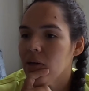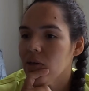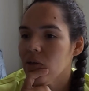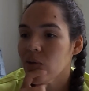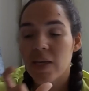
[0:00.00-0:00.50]

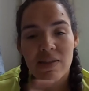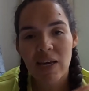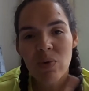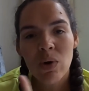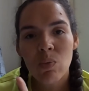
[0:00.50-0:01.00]
So yeah,
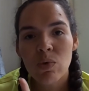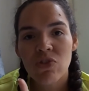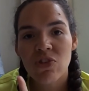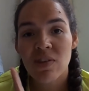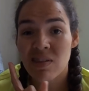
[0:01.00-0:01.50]
day 1
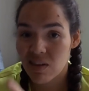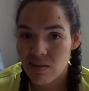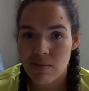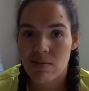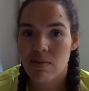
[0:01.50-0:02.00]
was just
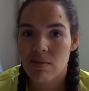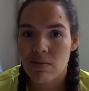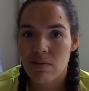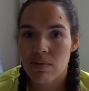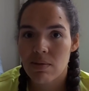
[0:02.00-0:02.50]

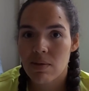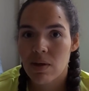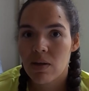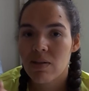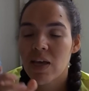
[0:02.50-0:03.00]
distance.
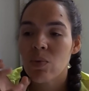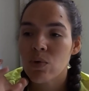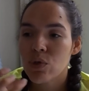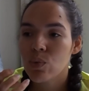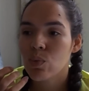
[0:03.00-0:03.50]
Day
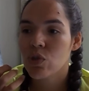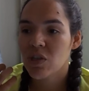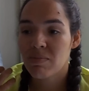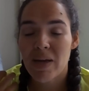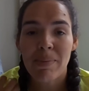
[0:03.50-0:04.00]
1
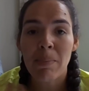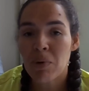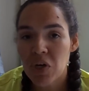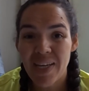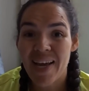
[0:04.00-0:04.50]
just made my
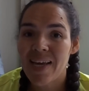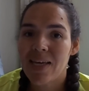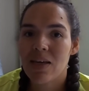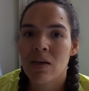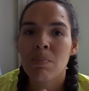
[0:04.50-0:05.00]
body
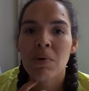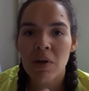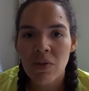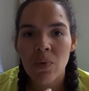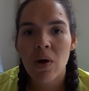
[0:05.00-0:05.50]
ache, but
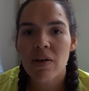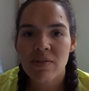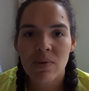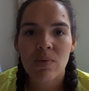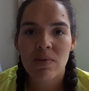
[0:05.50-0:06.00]

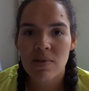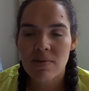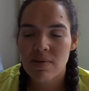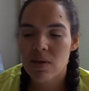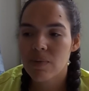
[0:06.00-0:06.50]
otherwise it was
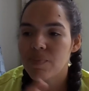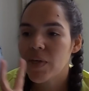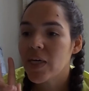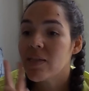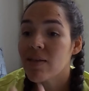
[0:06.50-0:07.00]
easy.
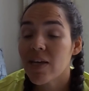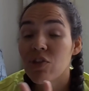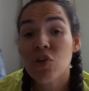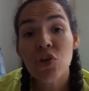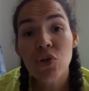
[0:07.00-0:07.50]
Day
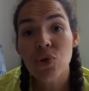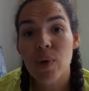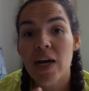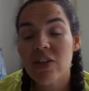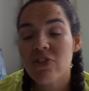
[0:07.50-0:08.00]

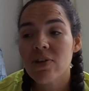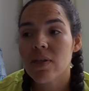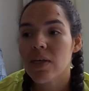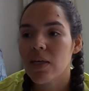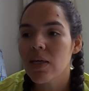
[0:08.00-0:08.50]
2
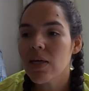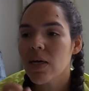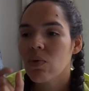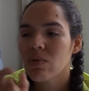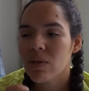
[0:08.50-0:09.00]
actually
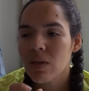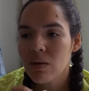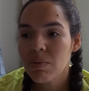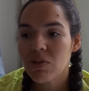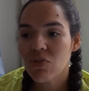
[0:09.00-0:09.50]
was a
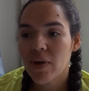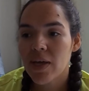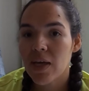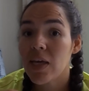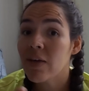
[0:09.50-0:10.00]
little bit
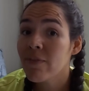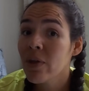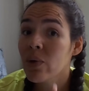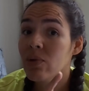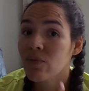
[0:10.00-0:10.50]
tricky. Even
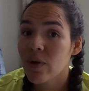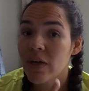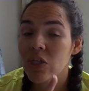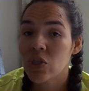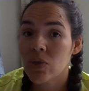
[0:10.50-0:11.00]
though it was
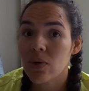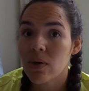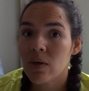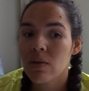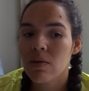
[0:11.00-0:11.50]
very
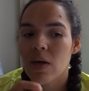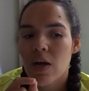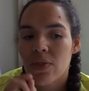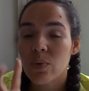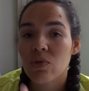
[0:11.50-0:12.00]
short,
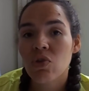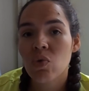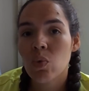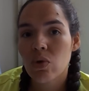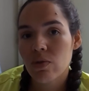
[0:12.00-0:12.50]
there were
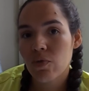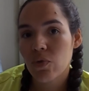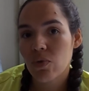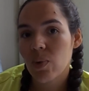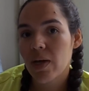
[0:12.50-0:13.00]
2
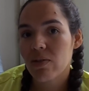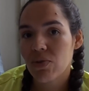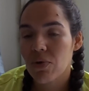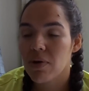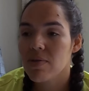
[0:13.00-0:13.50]
waterfalls we had to
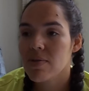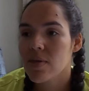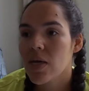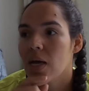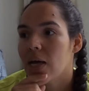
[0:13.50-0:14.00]

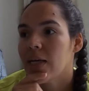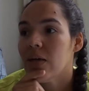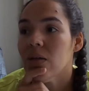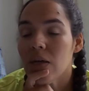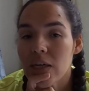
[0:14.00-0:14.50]
cross.
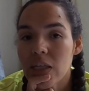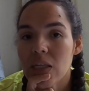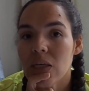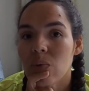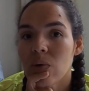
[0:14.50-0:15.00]
Now
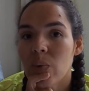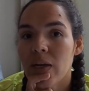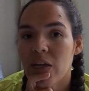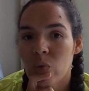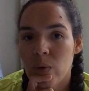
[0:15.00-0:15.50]
luckily we
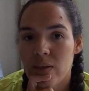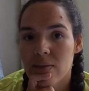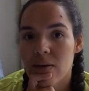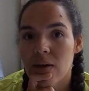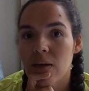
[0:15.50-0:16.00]
went in
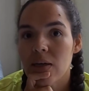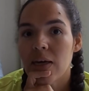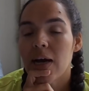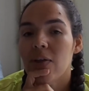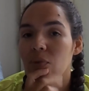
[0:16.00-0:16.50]
winter
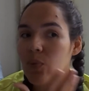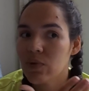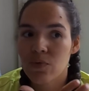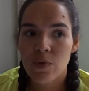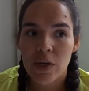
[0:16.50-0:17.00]
and there
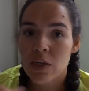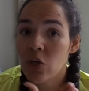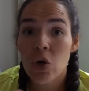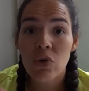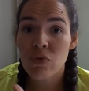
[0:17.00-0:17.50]
was
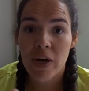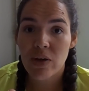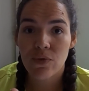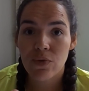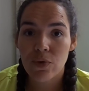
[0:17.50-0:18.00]
no
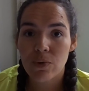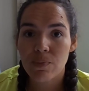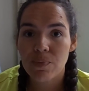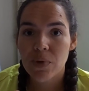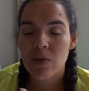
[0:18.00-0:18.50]
rainfall,
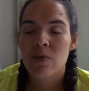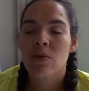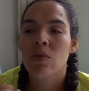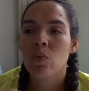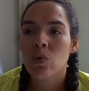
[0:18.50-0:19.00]

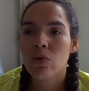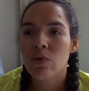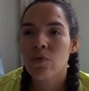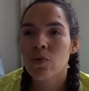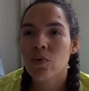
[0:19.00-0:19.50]
so the
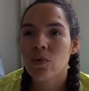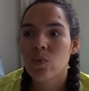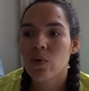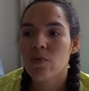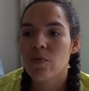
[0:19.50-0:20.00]

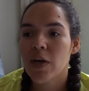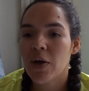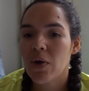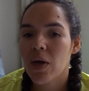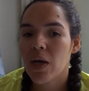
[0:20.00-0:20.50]
waterfalls were
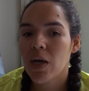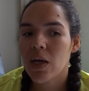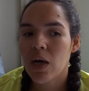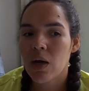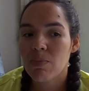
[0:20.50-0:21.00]

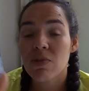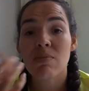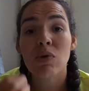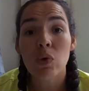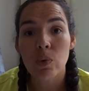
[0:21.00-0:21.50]
very
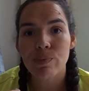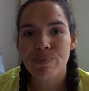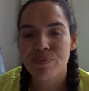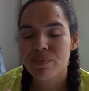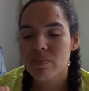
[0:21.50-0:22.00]
small.
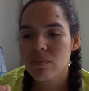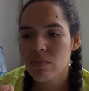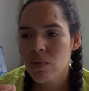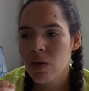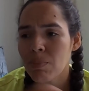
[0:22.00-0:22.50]

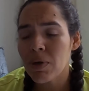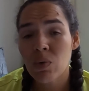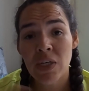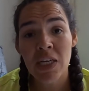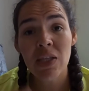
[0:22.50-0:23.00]

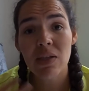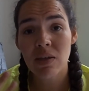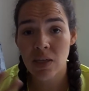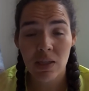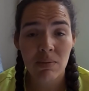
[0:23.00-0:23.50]
But
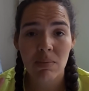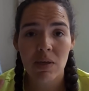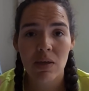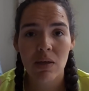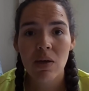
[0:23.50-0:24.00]
neither
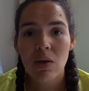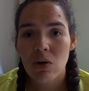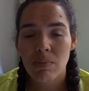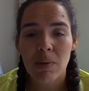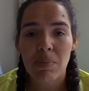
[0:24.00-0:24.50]
me
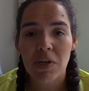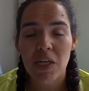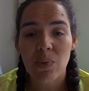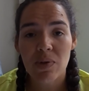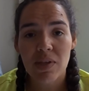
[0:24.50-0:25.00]
or my
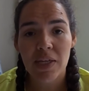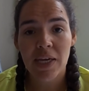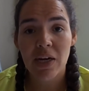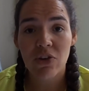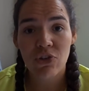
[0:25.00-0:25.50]
buddy wanted to
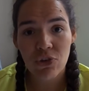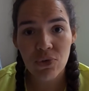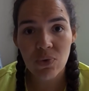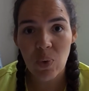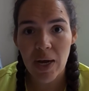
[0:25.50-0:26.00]
get our
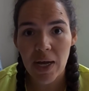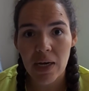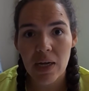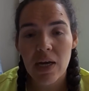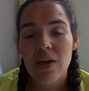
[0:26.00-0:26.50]
shoes wet,
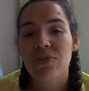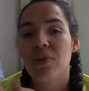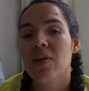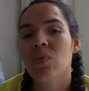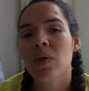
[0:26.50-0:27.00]
so
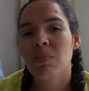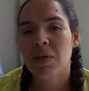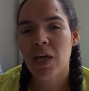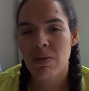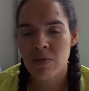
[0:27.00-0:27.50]
that's when it
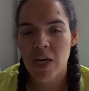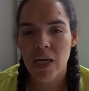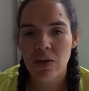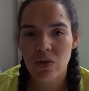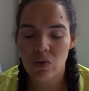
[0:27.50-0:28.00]
became
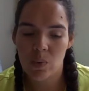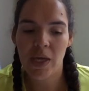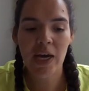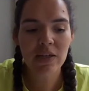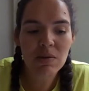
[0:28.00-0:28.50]
technical. We
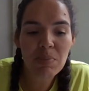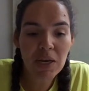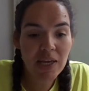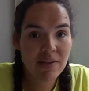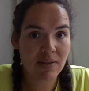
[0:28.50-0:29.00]
had to
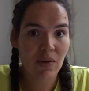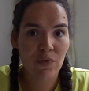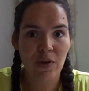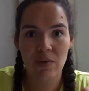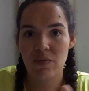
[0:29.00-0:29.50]
place our
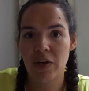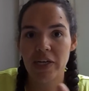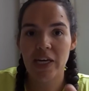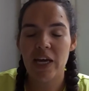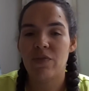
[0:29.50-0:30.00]
feet very
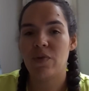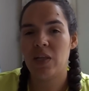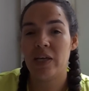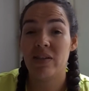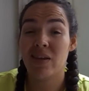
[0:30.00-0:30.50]

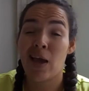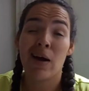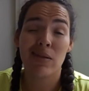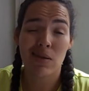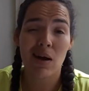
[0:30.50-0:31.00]
carefully and take
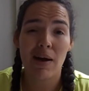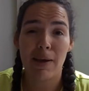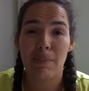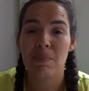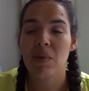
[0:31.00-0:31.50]
our
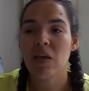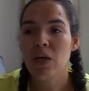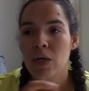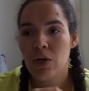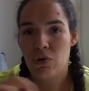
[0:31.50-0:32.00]
time
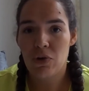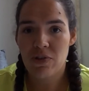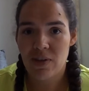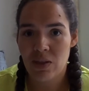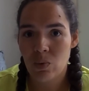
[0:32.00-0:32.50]

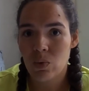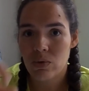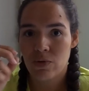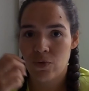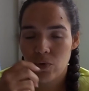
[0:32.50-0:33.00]
crossing the
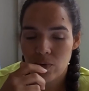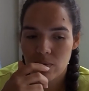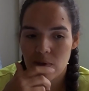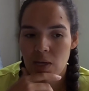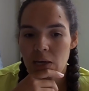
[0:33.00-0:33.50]

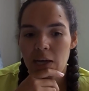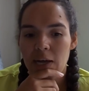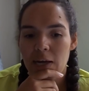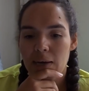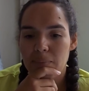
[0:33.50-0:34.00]
waterfalls.
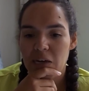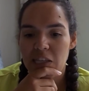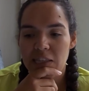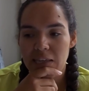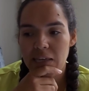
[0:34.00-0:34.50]
I
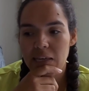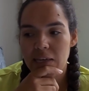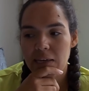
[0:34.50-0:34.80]
think